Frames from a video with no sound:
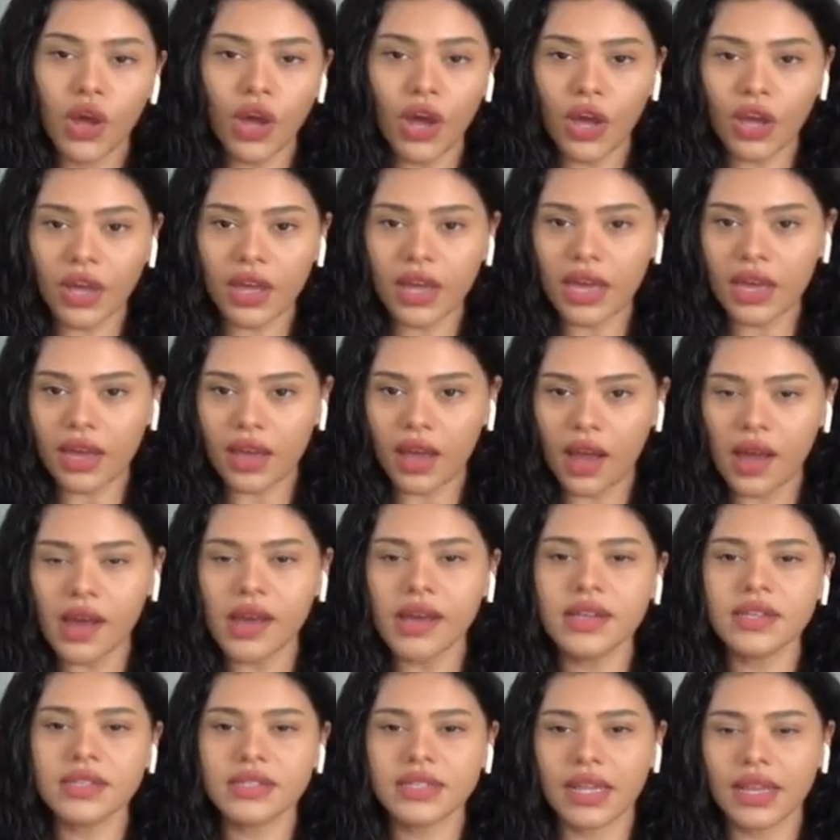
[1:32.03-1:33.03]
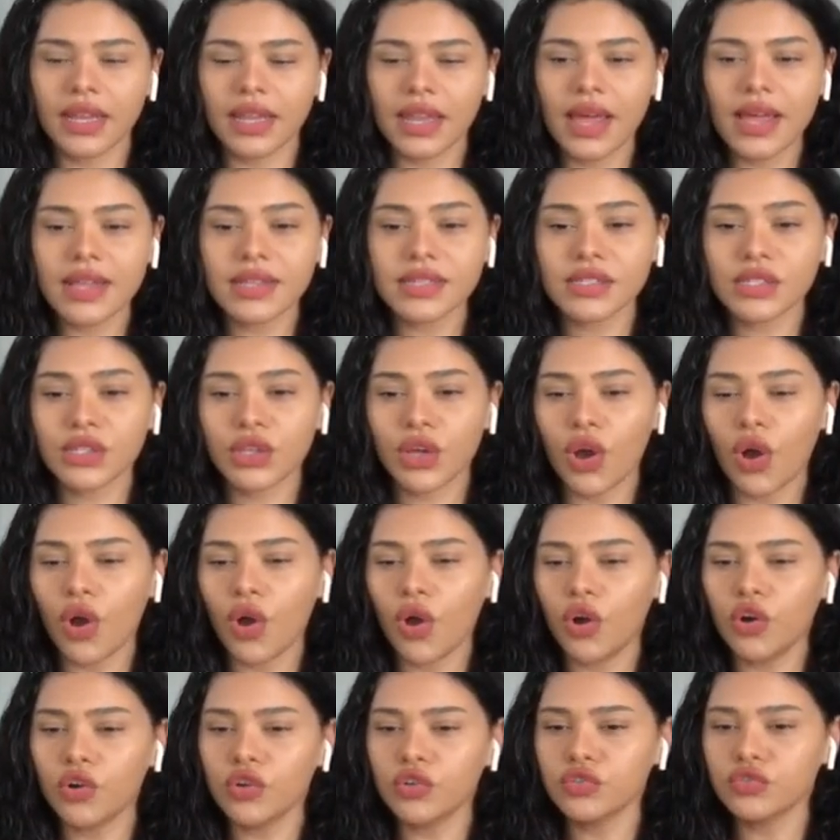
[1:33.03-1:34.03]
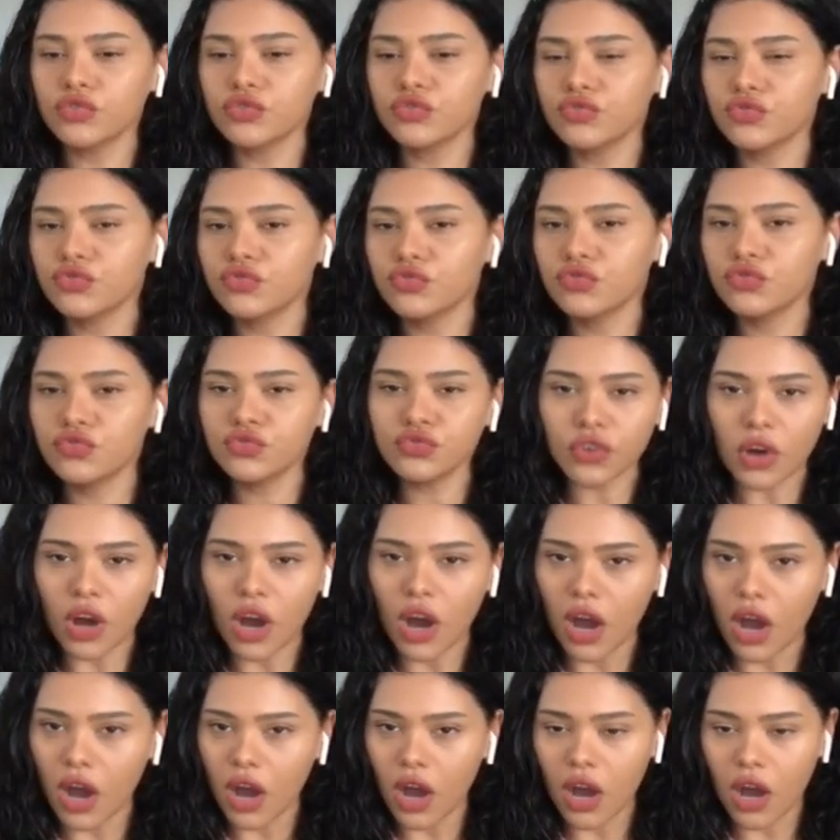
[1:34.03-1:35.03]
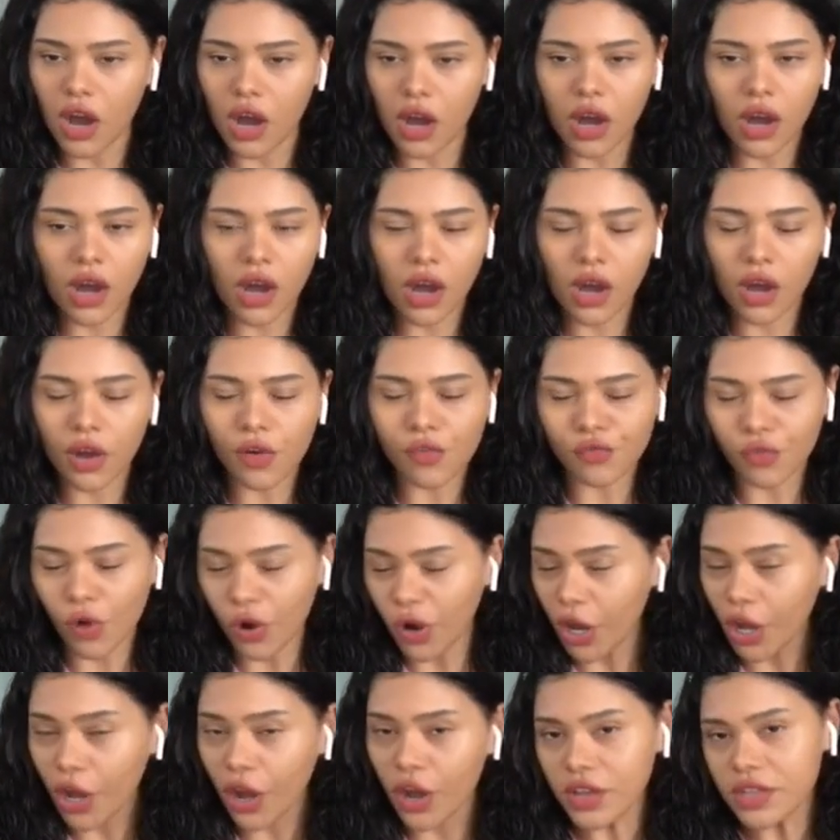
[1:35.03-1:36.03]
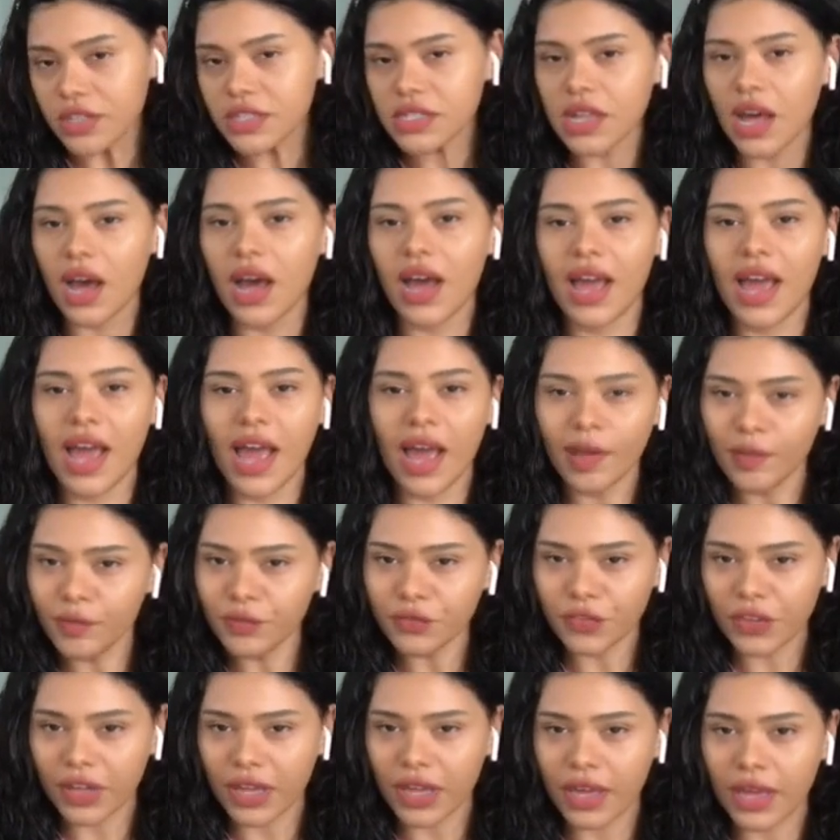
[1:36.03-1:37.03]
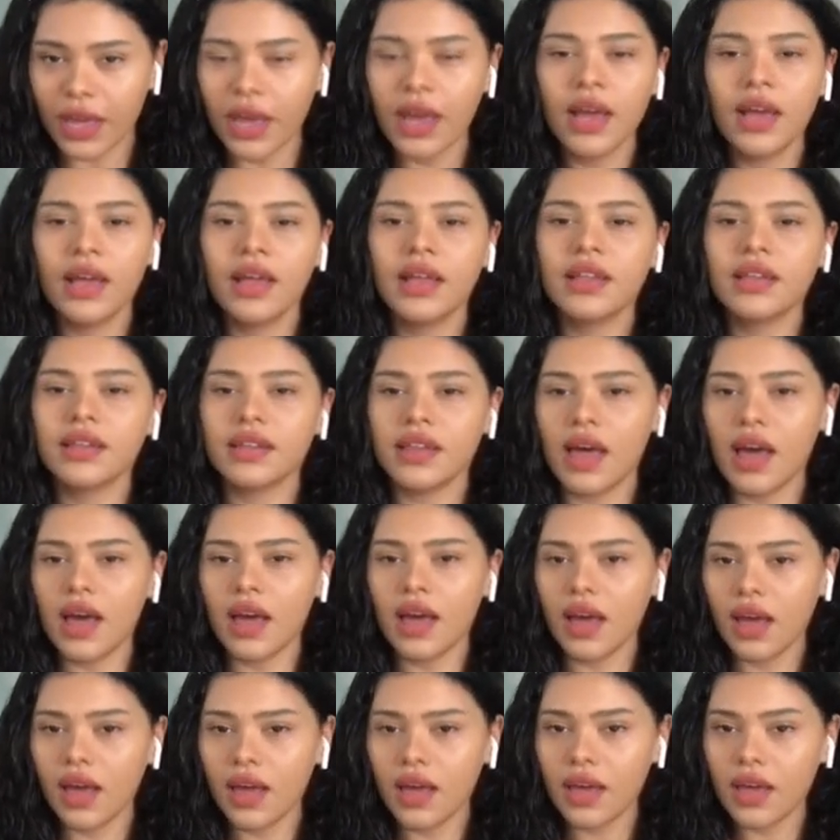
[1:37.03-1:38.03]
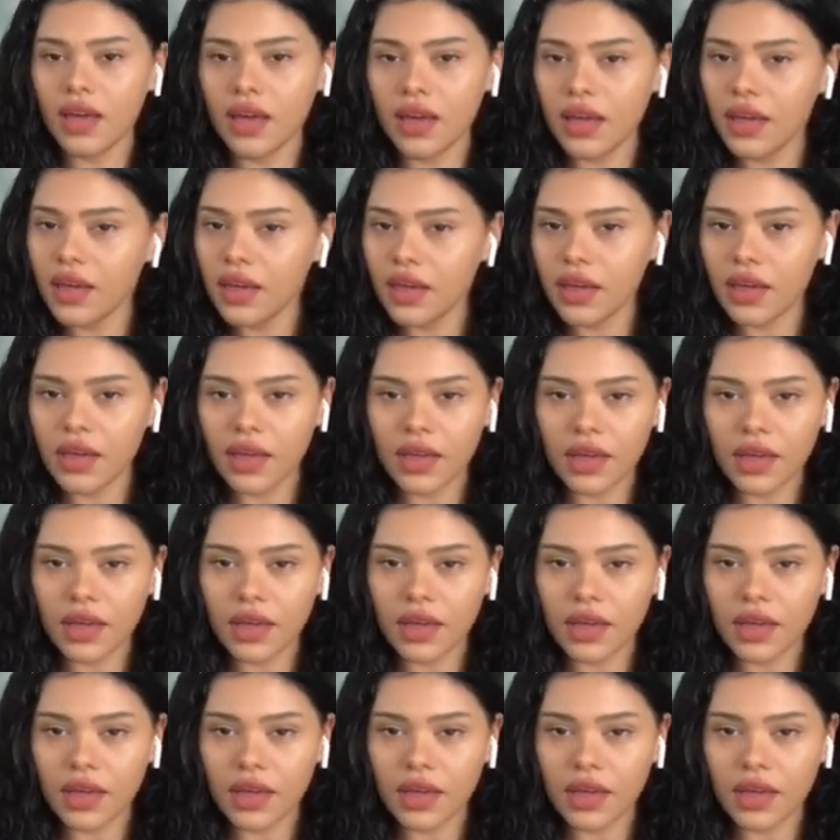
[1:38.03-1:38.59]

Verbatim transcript: Okay, guys, let's go. Wow, roller coaster MV. Let's.